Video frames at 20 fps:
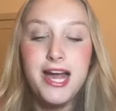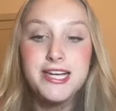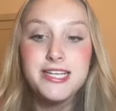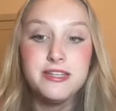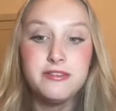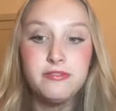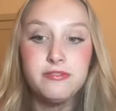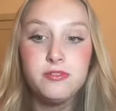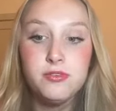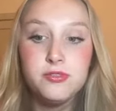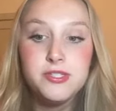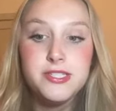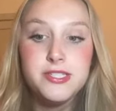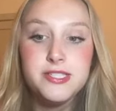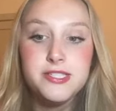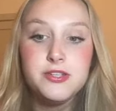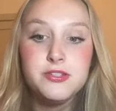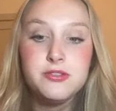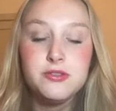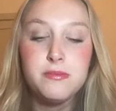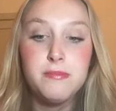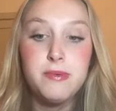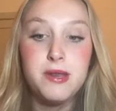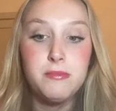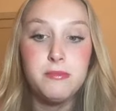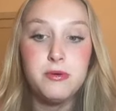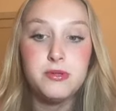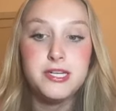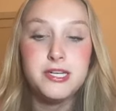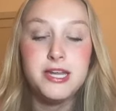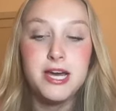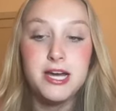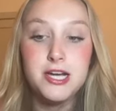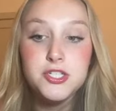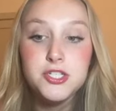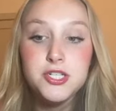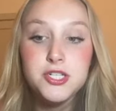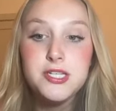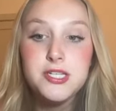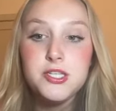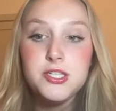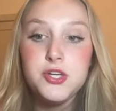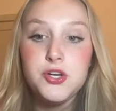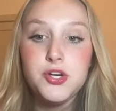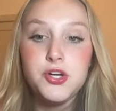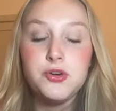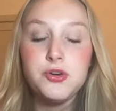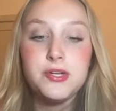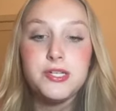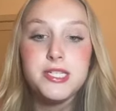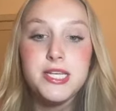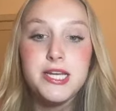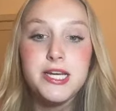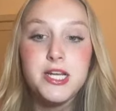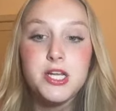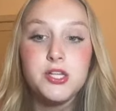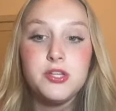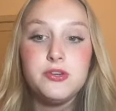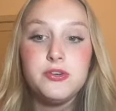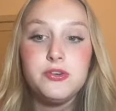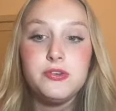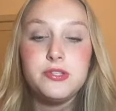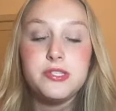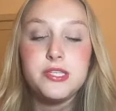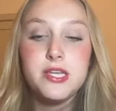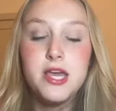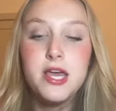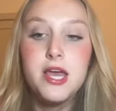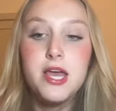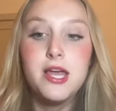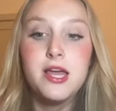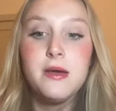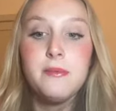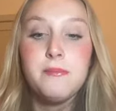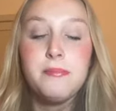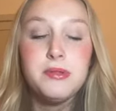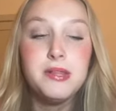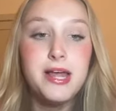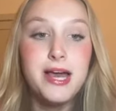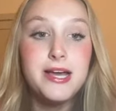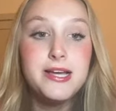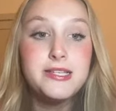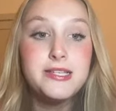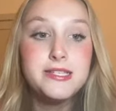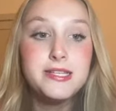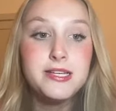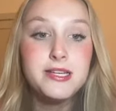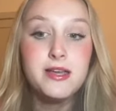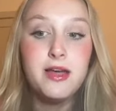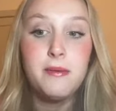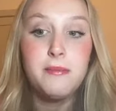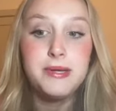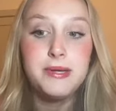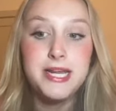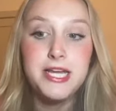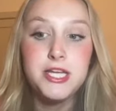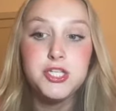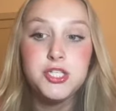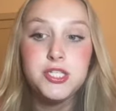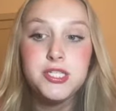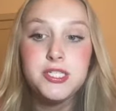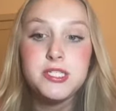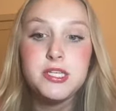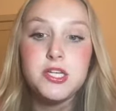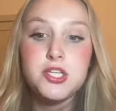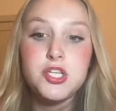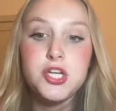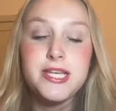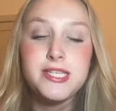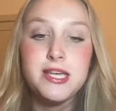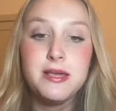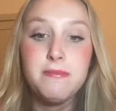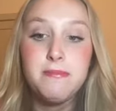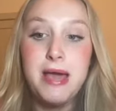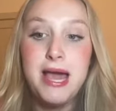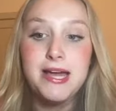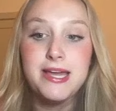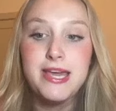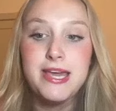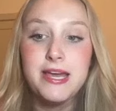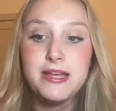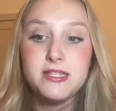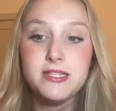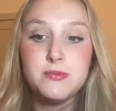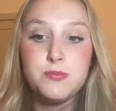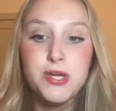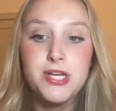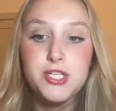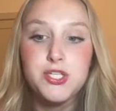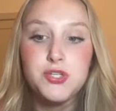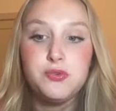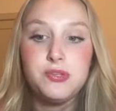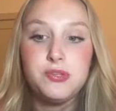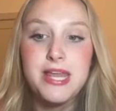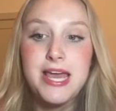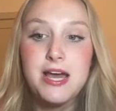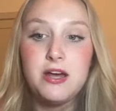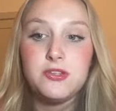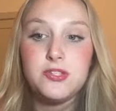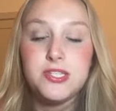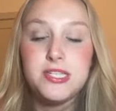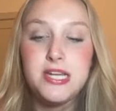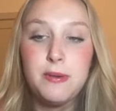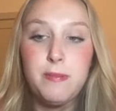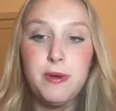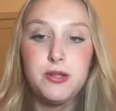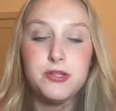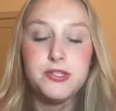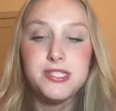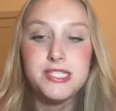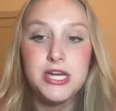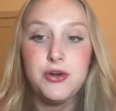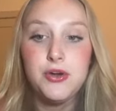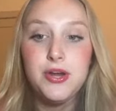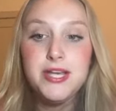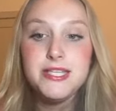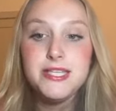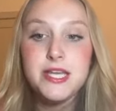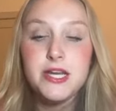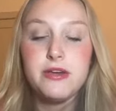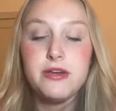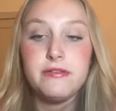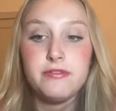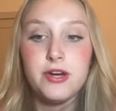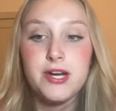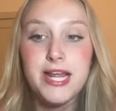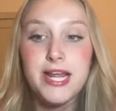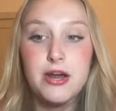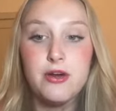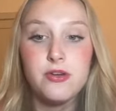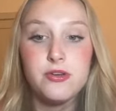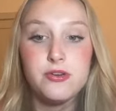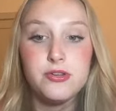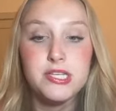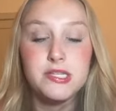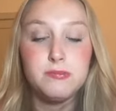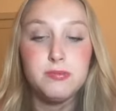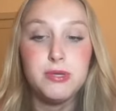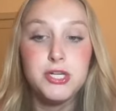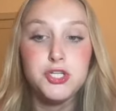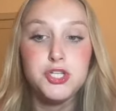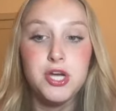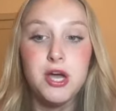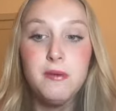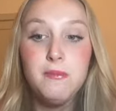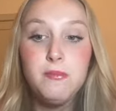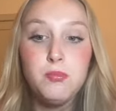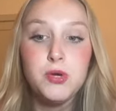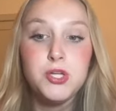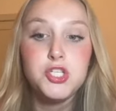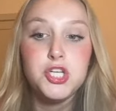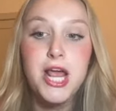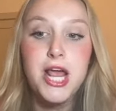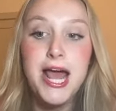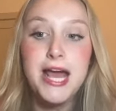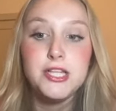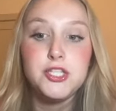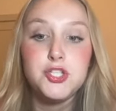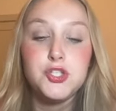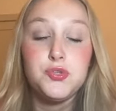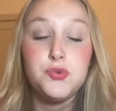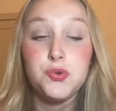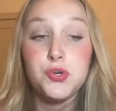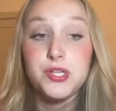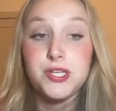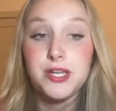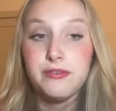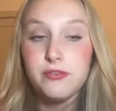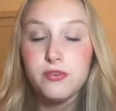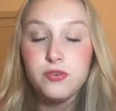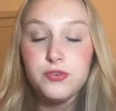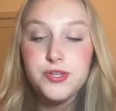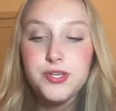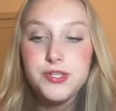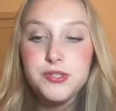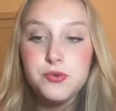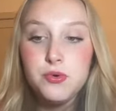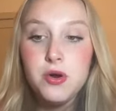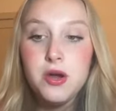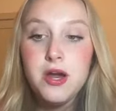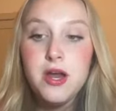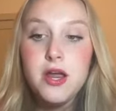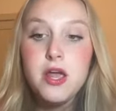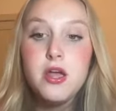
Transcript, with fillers: difficulty skills with minimal deductions. Her routine includes complex combinations such as a back handspring to layout step out series and a front aerial to split jump, which adds to her difficulty score.